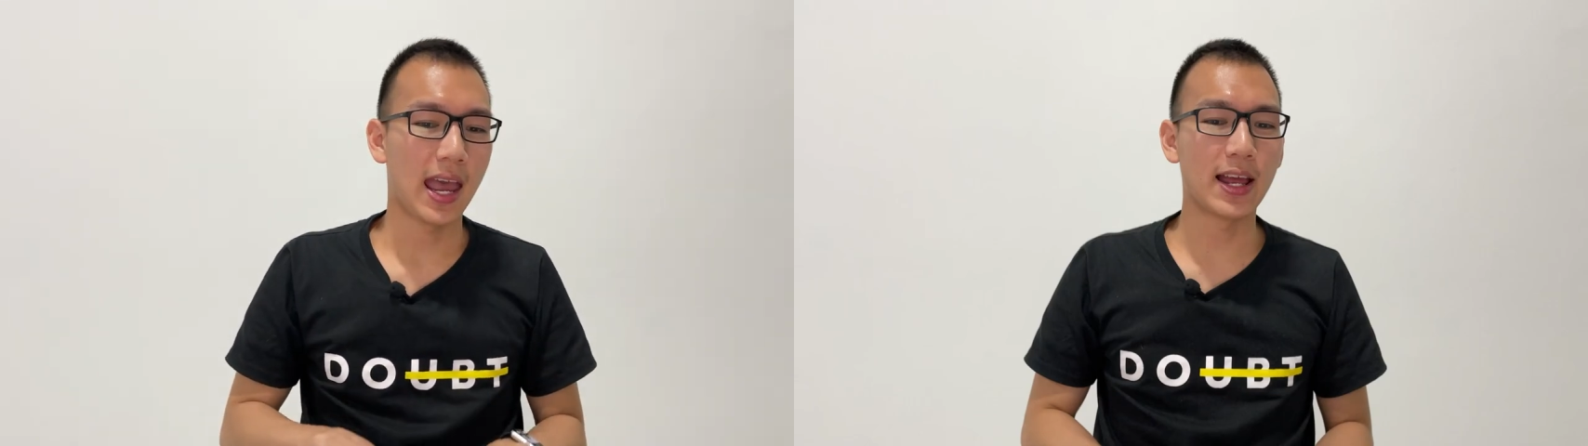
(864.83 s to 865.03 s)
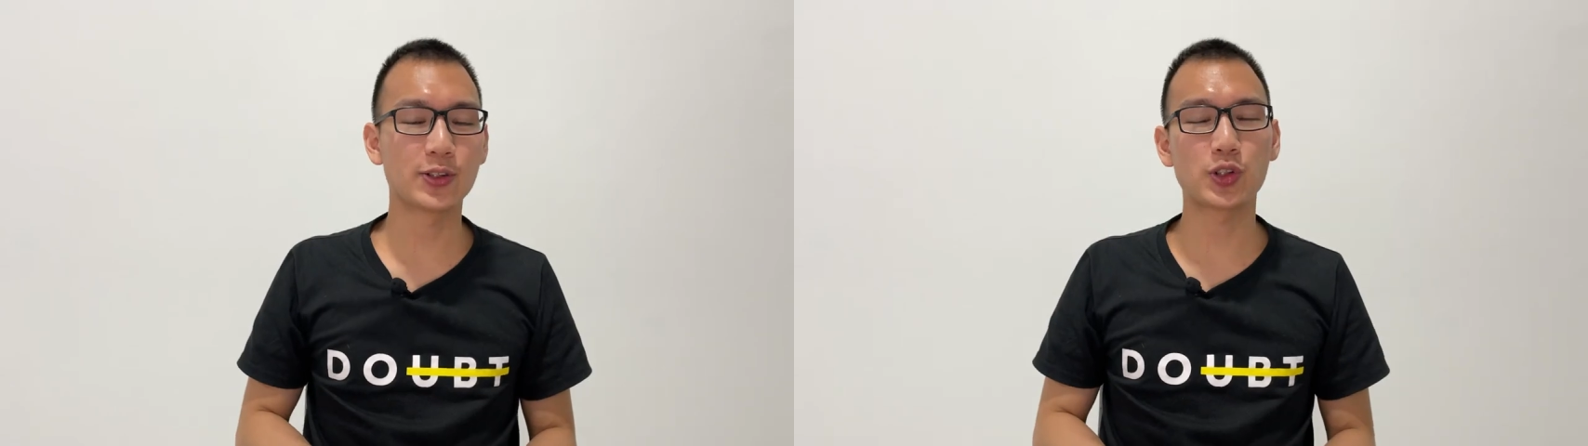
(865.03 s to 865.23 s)

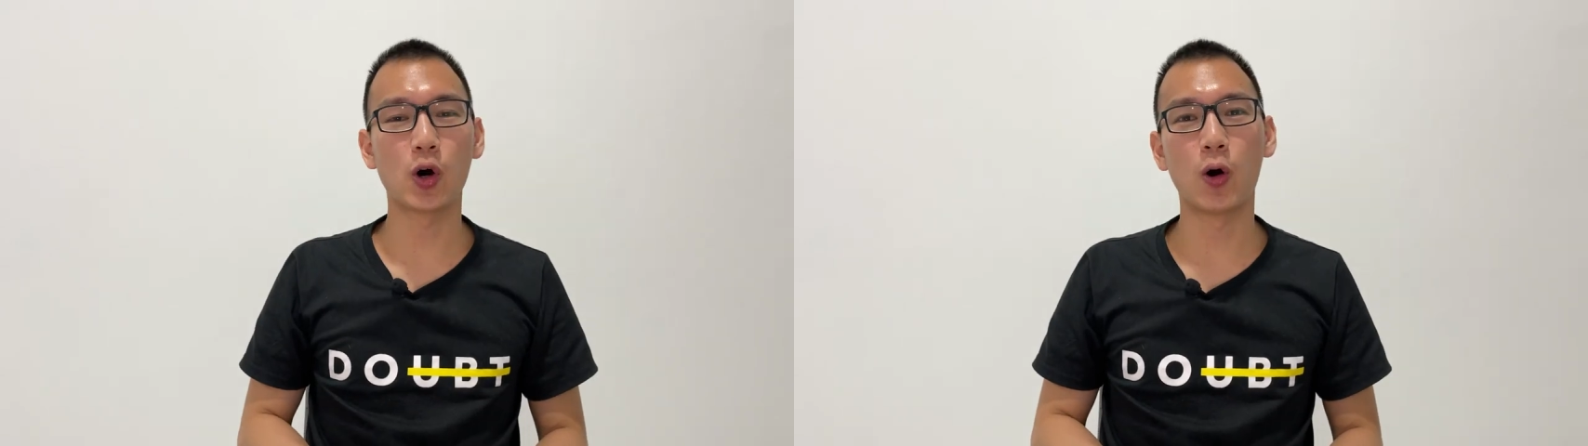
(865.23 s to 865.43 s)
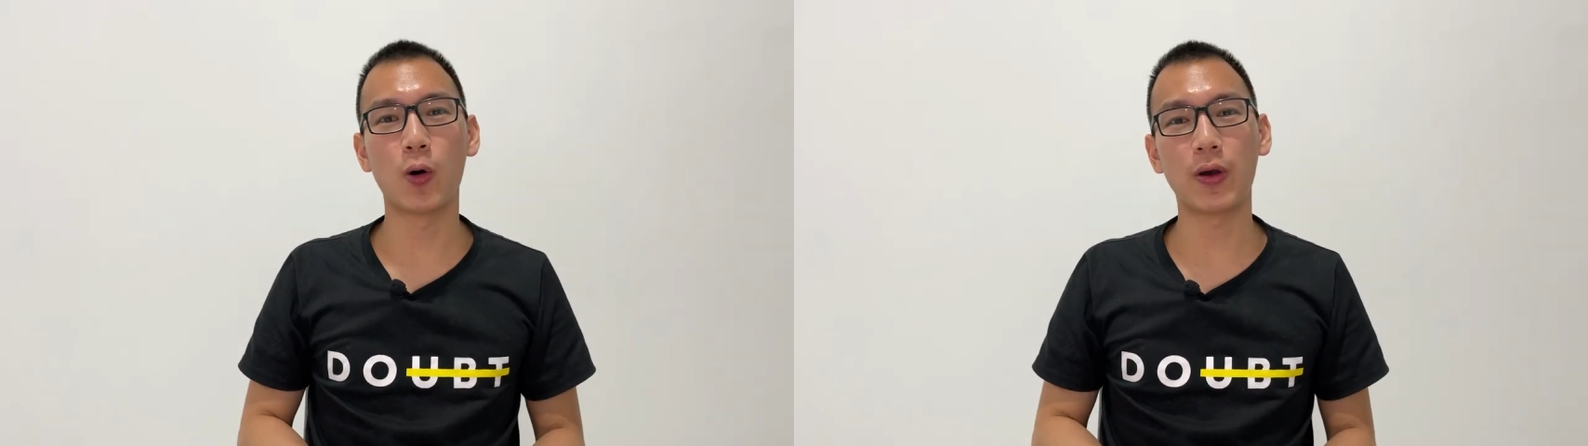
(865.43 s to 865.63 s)
And
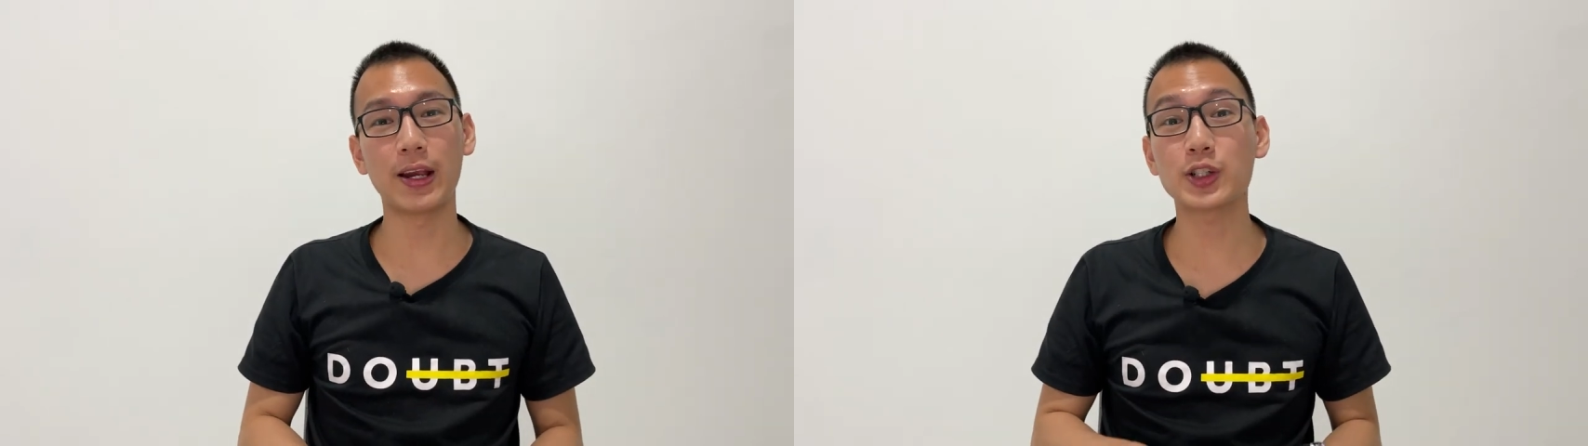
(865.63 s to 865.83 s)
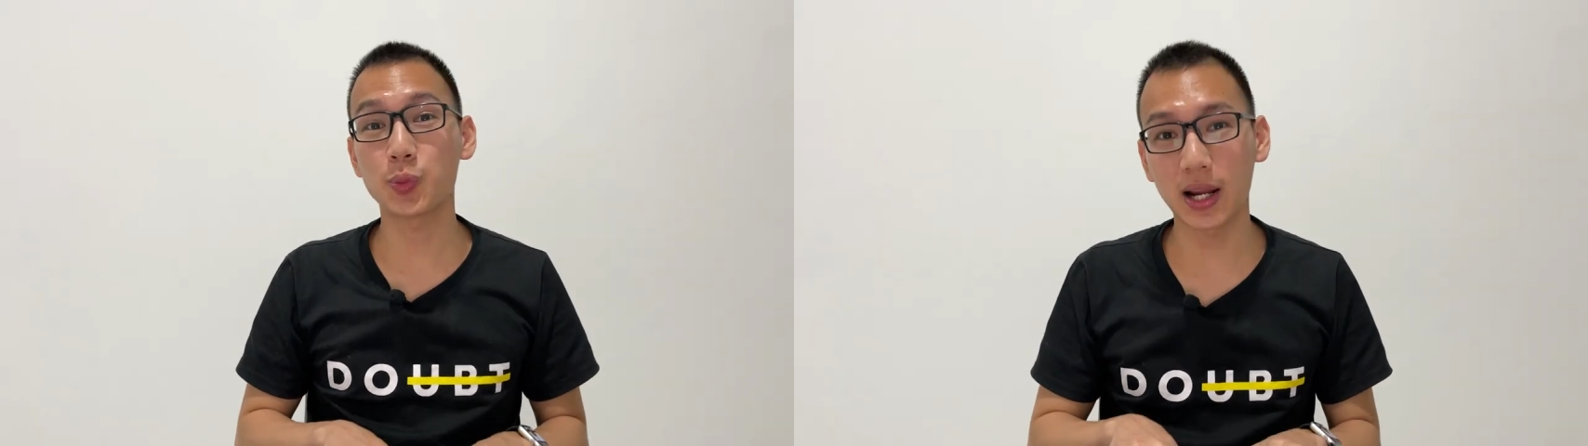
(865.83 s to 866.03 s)
so
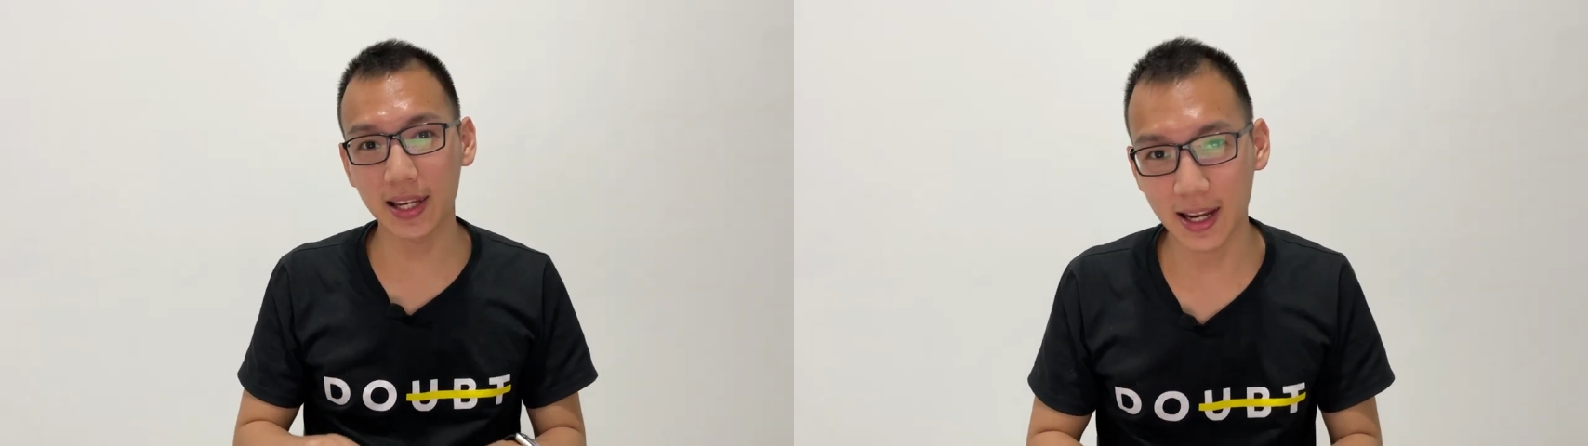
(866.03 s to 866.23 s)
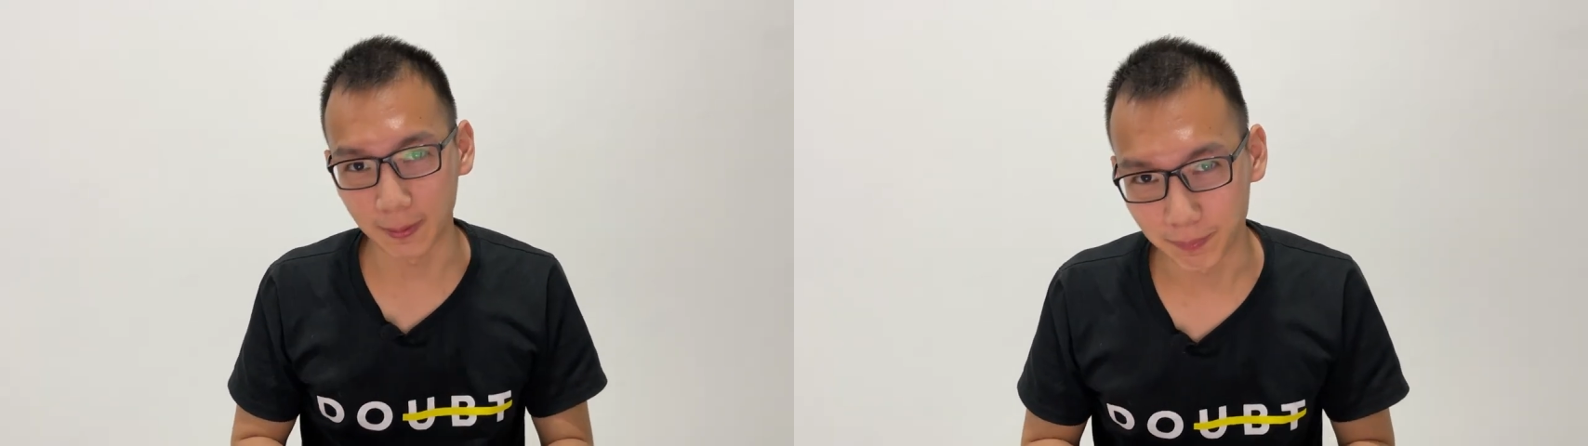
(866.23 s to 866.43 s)
here's what I
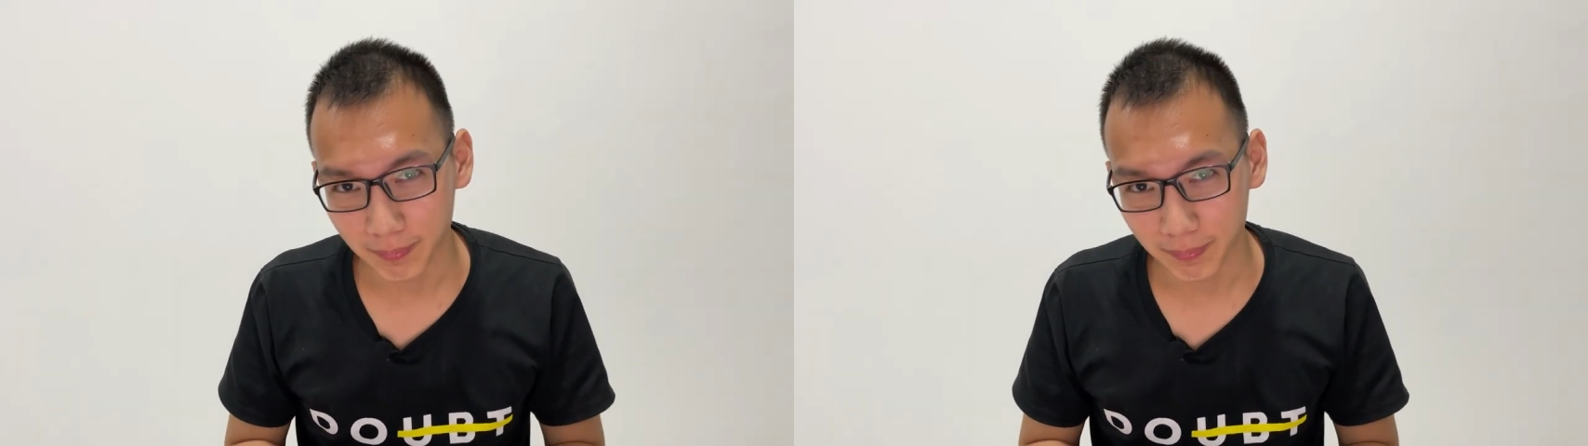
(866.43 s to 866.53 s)
did.